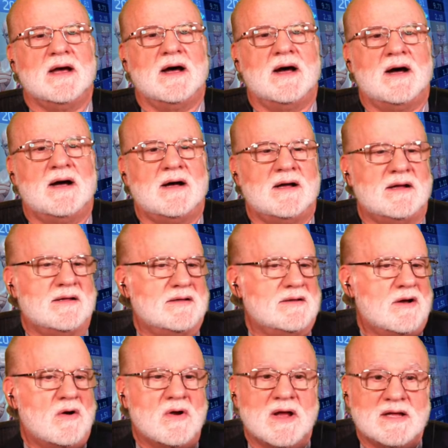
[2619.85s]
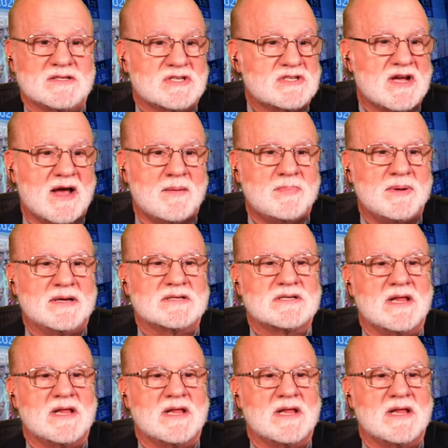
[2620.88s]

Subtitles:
all kinds of topics.